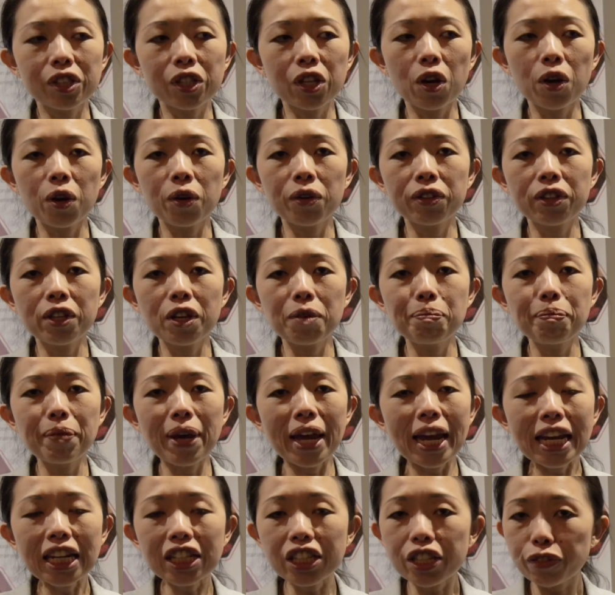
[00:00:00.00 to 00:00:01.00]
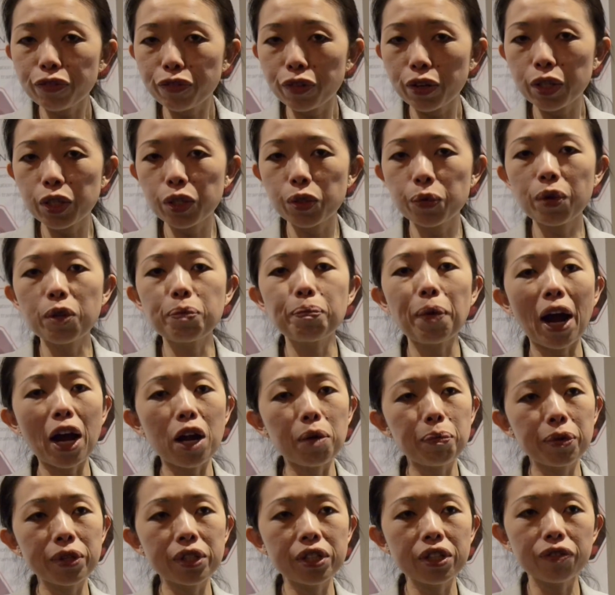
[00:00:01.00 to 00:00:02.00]
So the main difference with
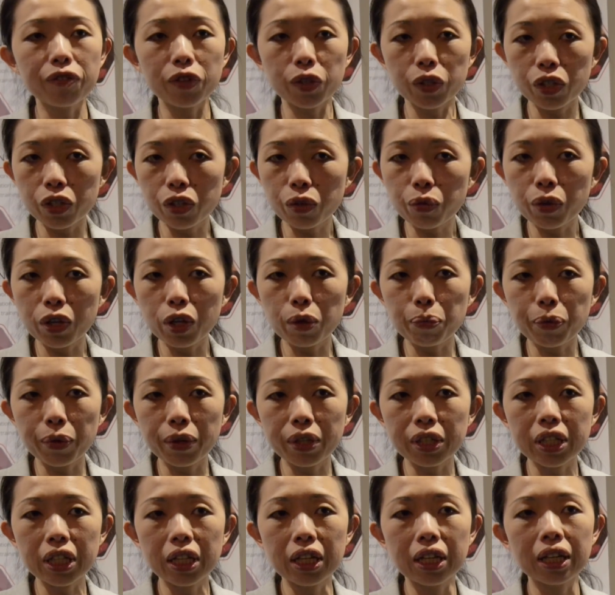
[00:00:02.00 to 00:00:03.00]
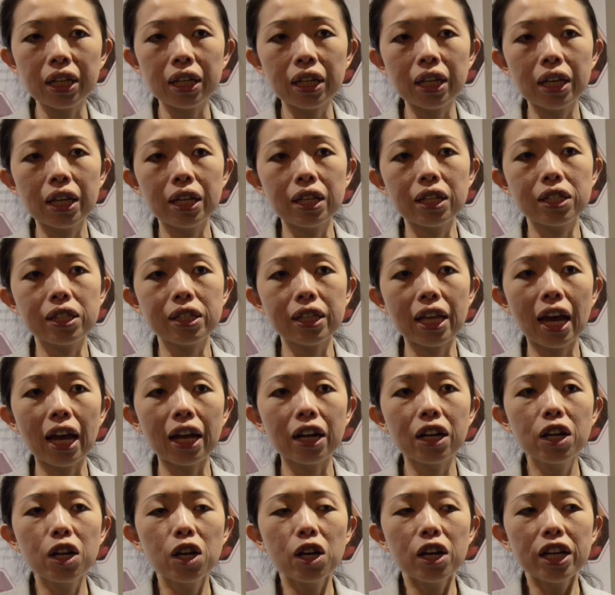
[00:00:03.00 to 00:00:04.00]
bioprinting versus 3D printing is that
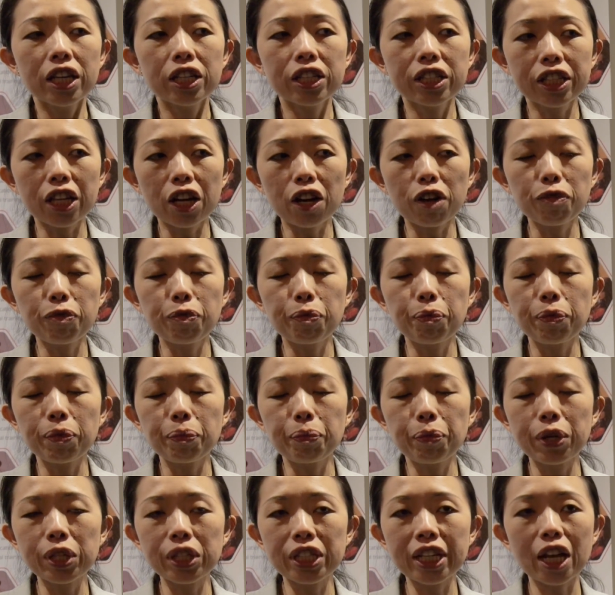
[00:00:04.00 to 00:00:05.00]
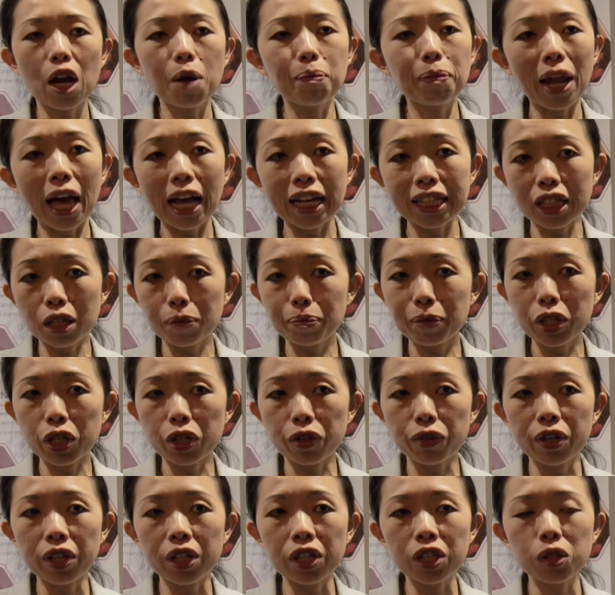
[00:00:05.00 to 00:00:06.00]
instead of printing out plastic
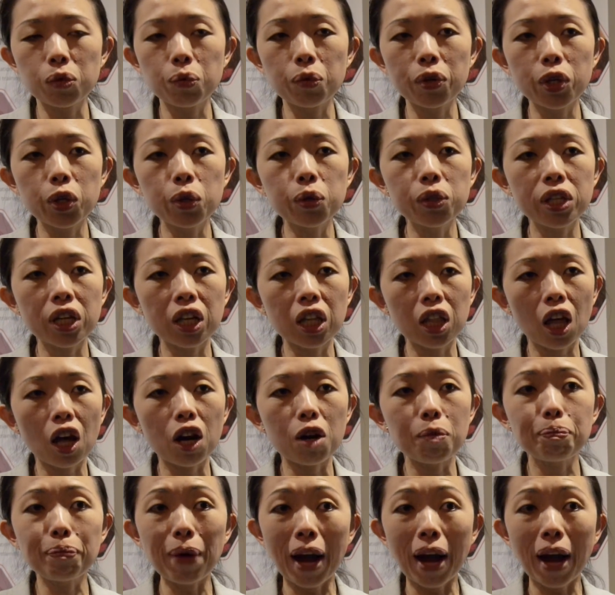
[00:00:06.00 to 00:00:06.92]
materials, we're using a lot of